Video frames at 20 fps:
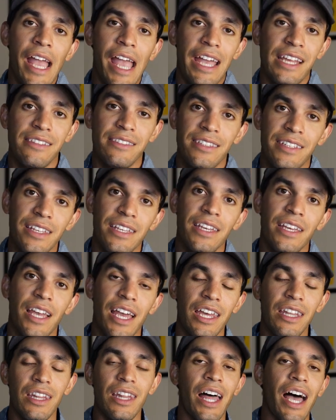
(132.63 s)
a tee
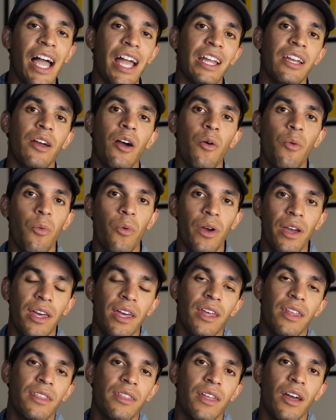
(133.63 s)
in line
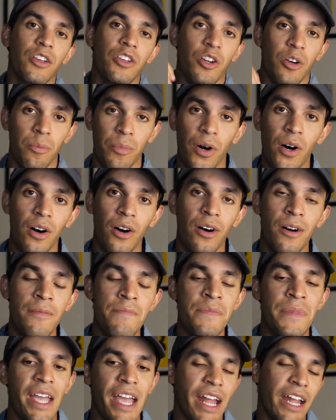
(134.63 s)
with your ball
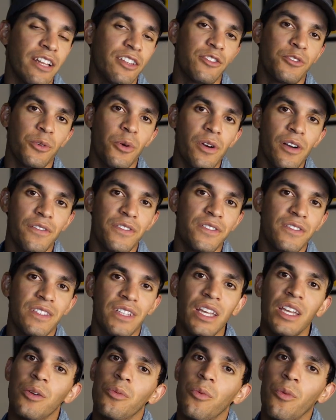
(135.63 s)
and sort of
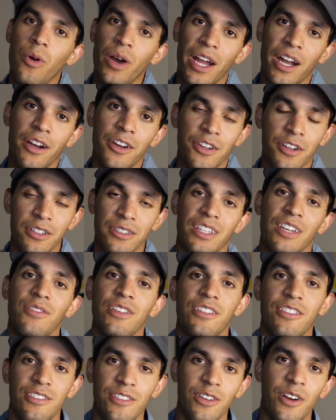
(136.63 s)
see where your
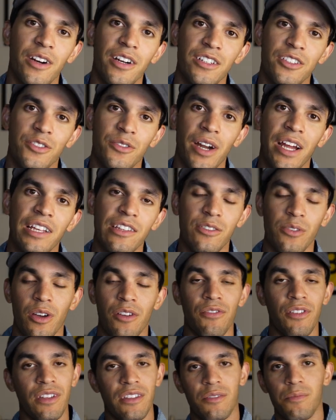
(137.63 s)
divot starts, right? So
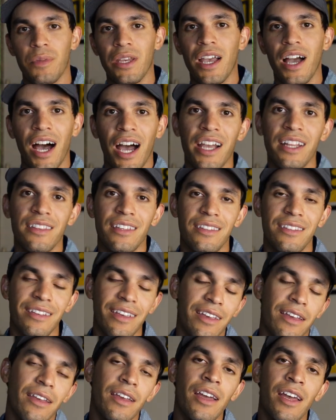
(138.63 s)
if it's behind the
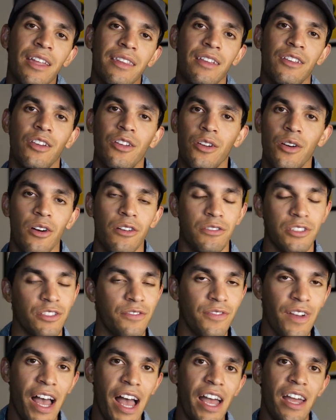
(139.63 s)
tee, then you know it was
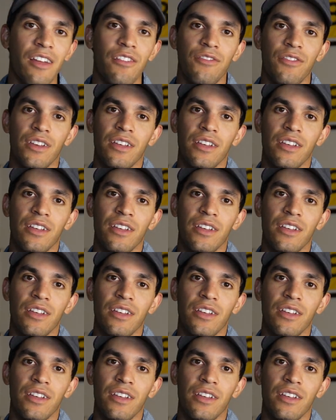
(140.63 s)
fat. If